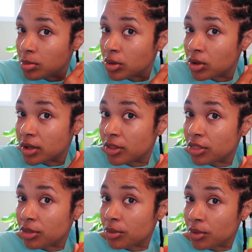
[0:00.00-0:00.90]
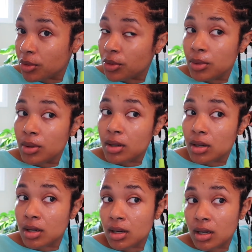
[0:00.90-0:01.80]
pull it through,
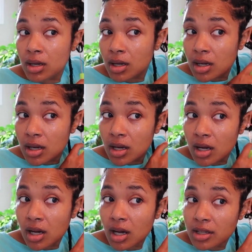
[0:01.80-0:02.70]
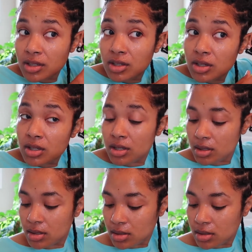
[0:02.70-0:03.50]
unhook,